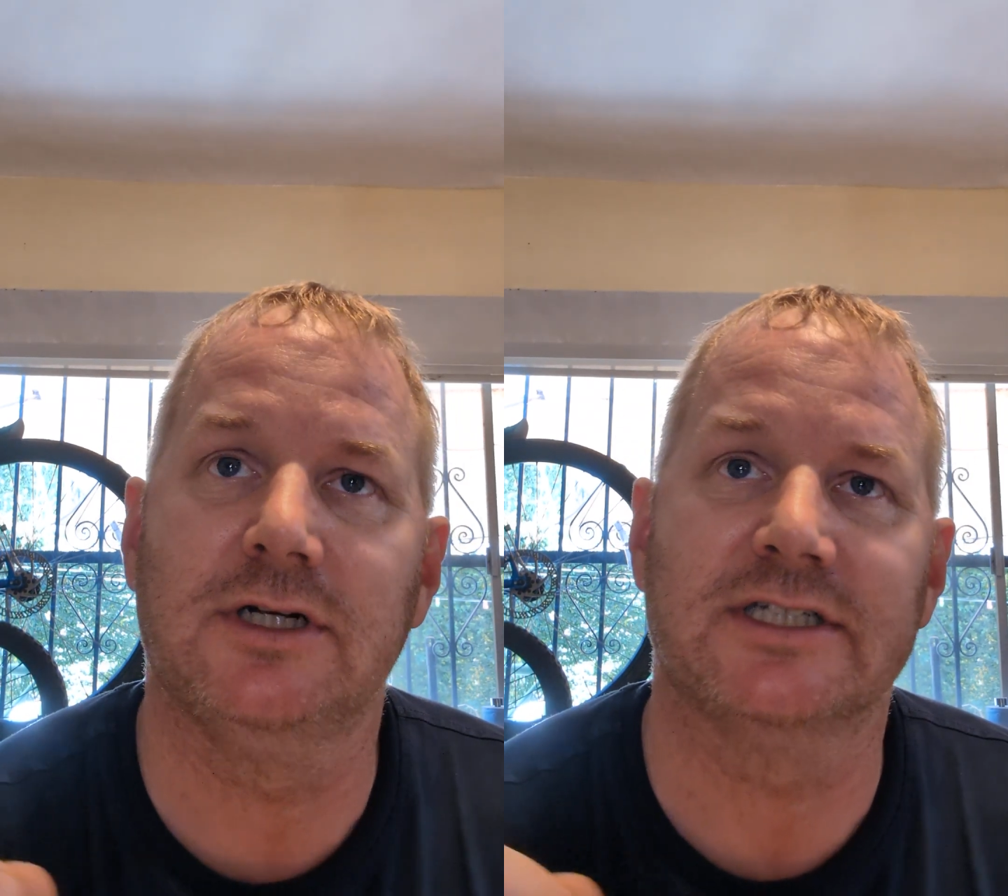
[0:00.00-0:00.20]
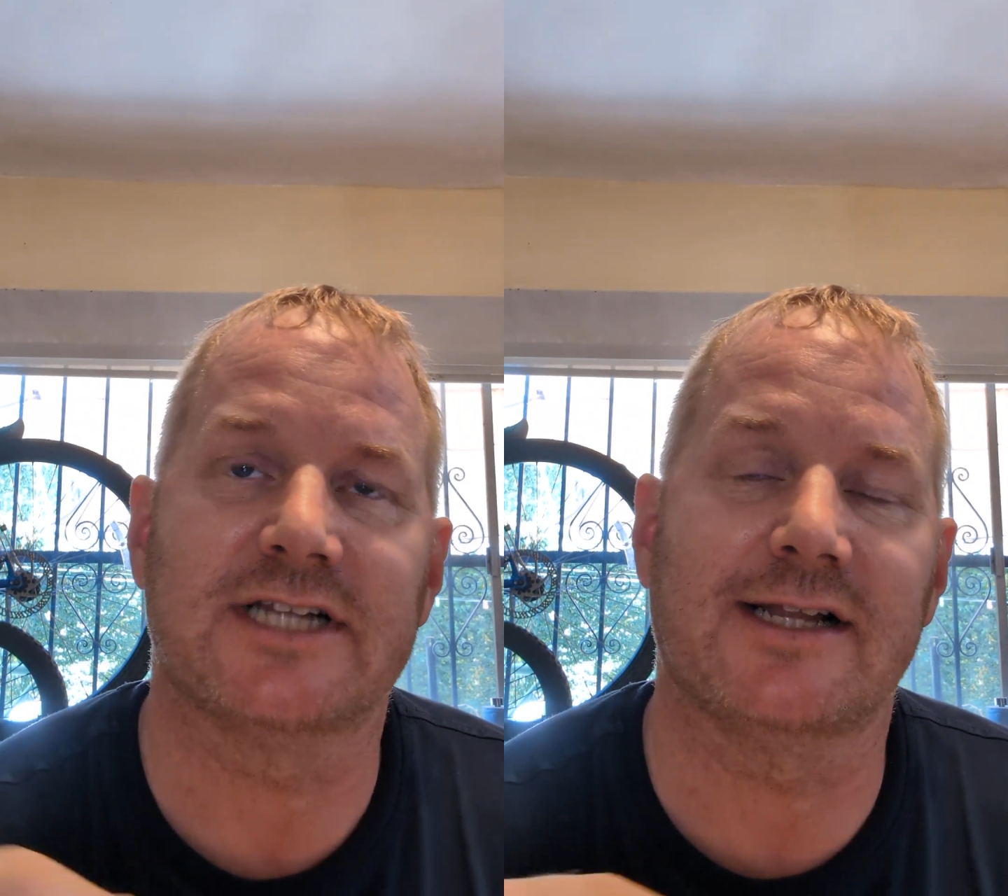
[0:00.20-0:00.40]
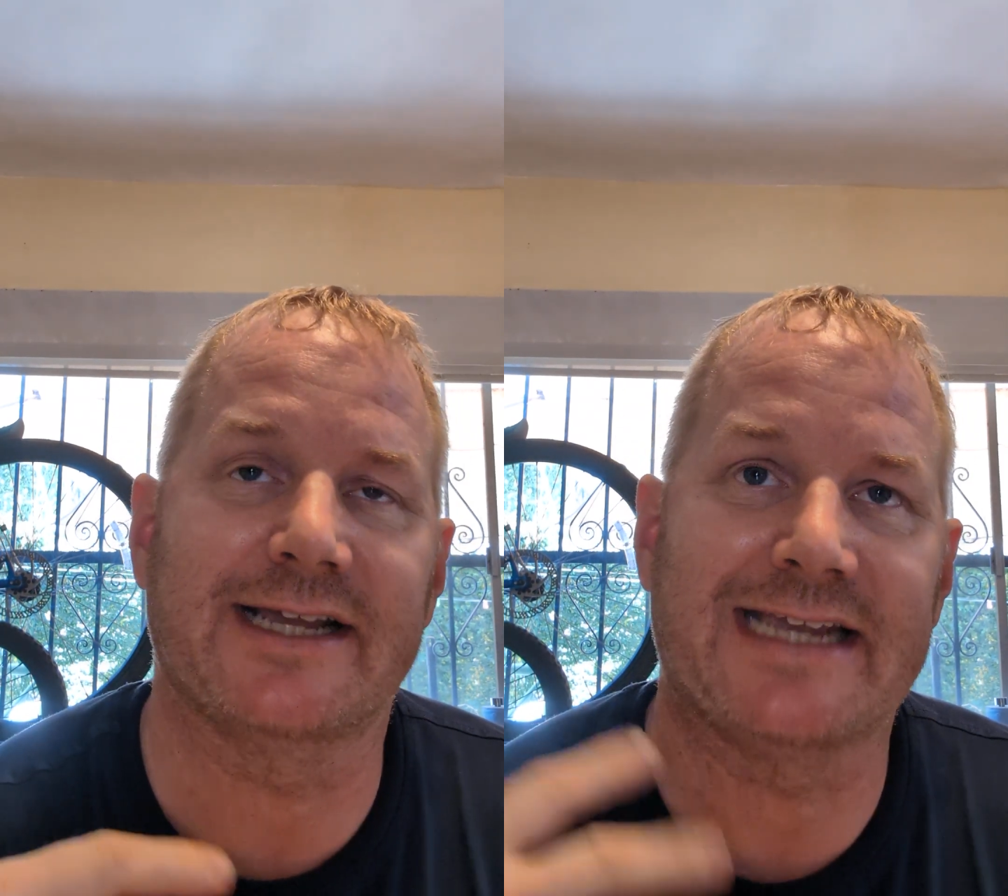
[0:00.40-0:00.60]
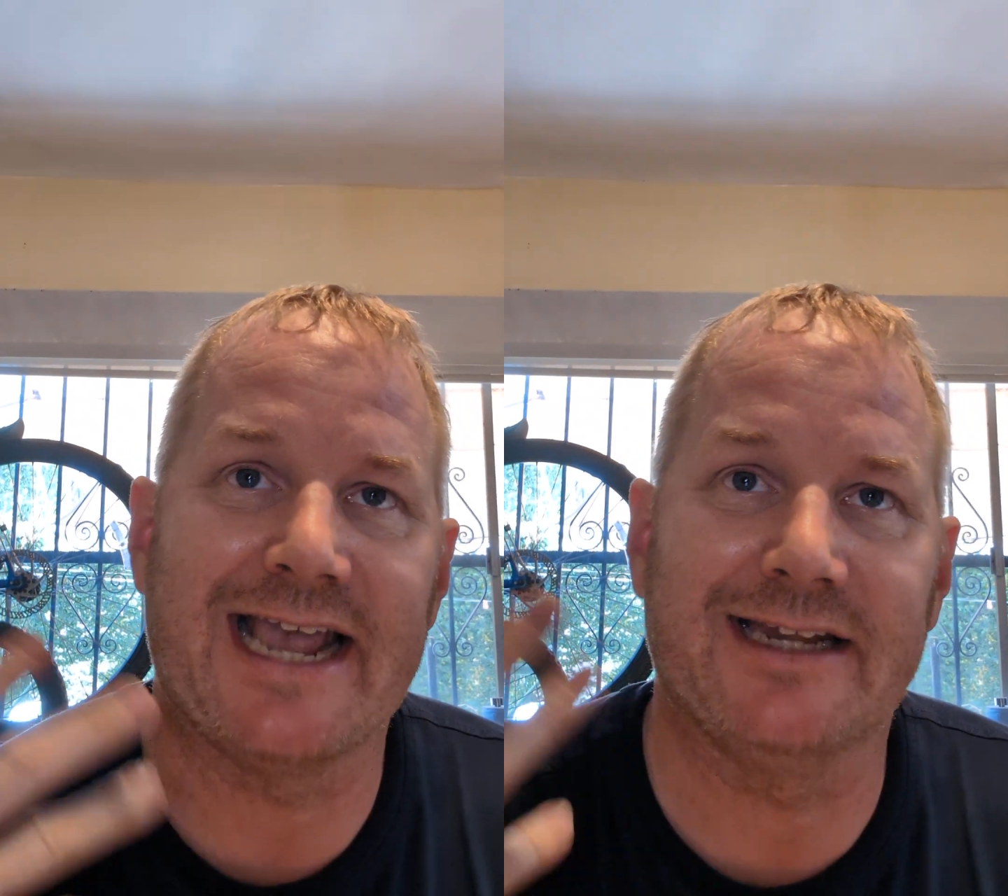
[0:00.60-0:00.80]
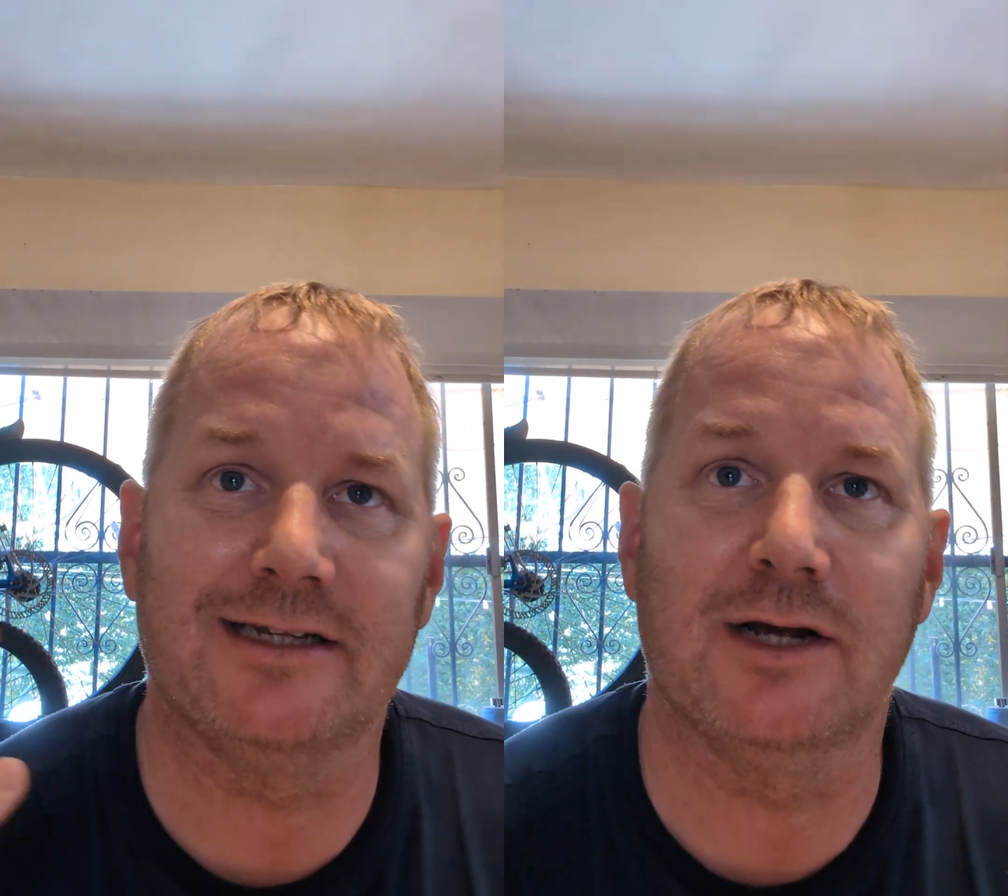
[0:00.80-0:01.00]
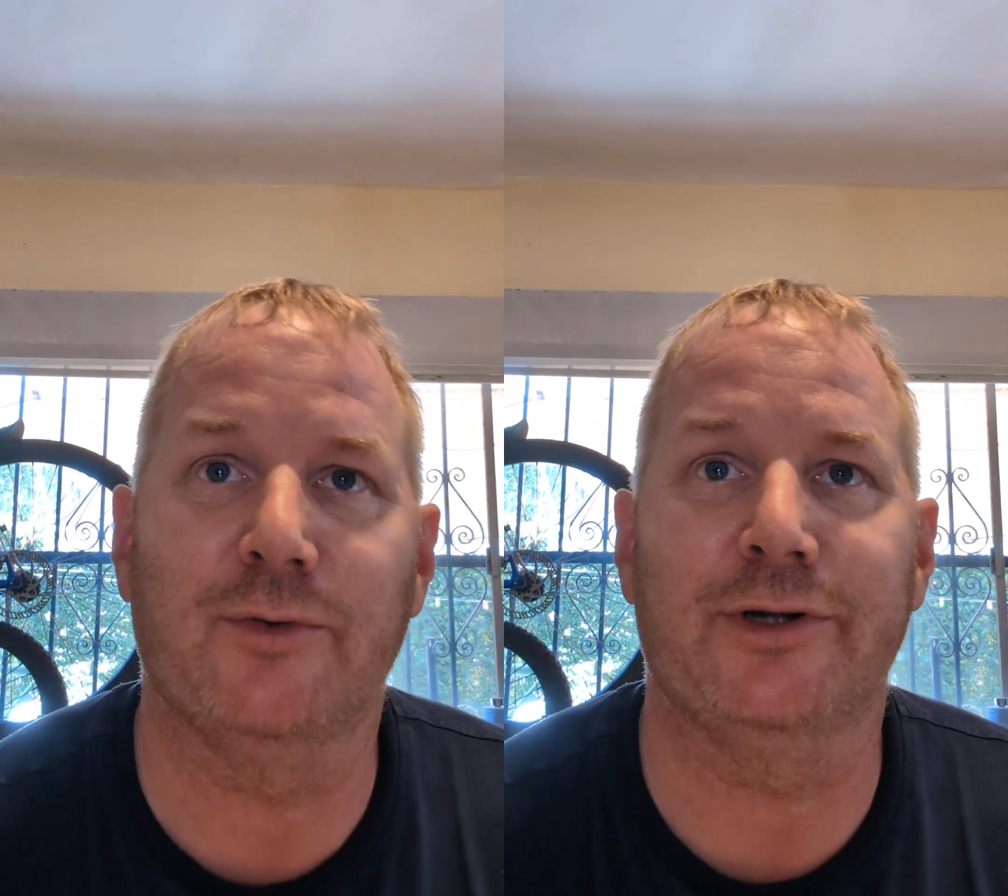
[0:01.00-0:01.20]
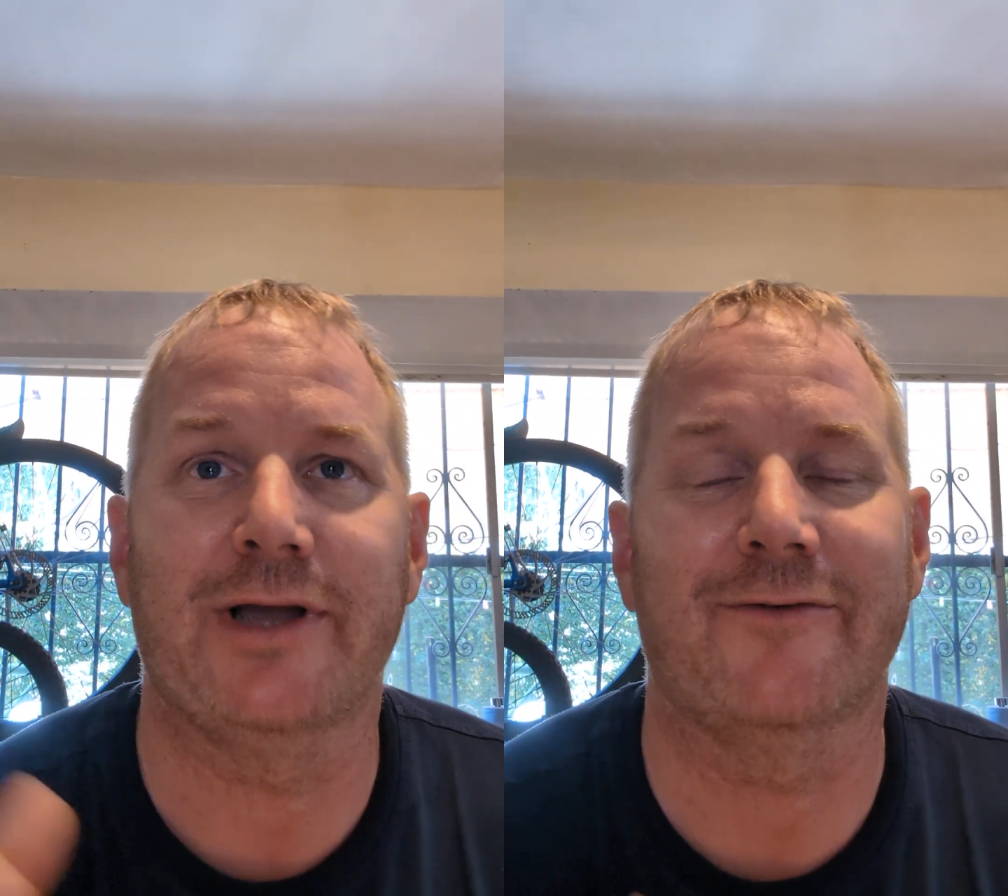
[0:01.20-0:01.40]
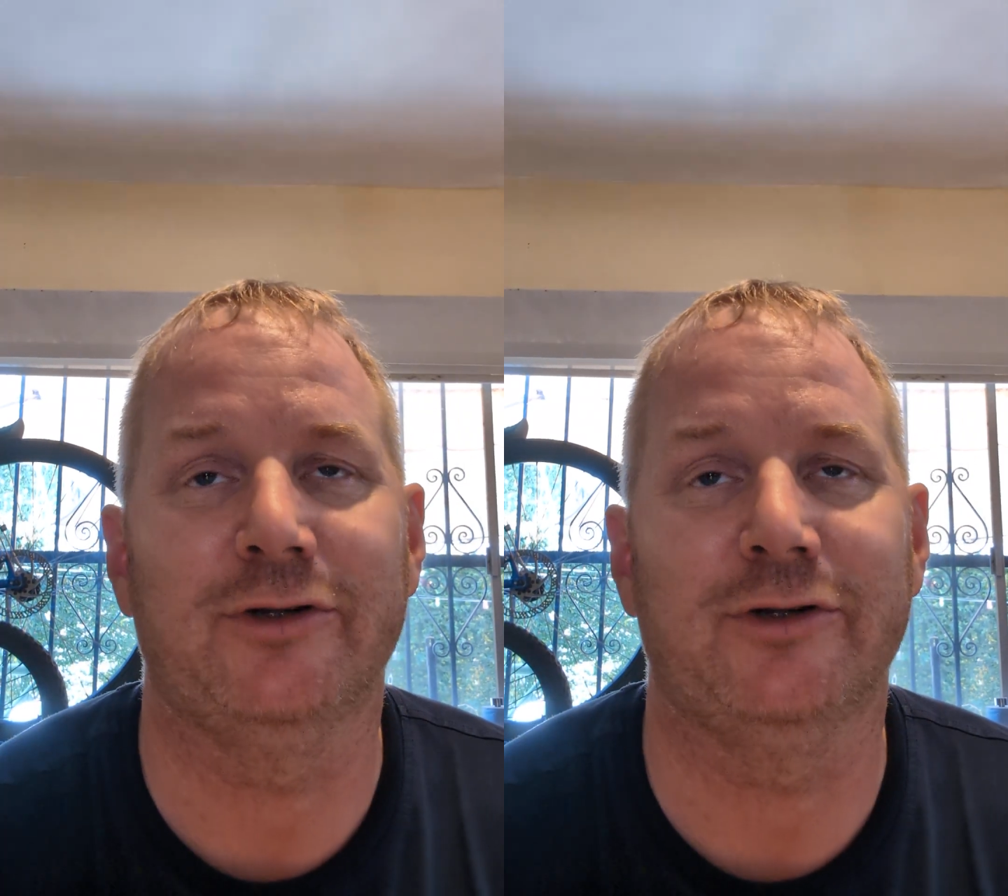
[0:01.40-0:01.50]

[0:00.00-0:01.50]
It's not like Canada where you have a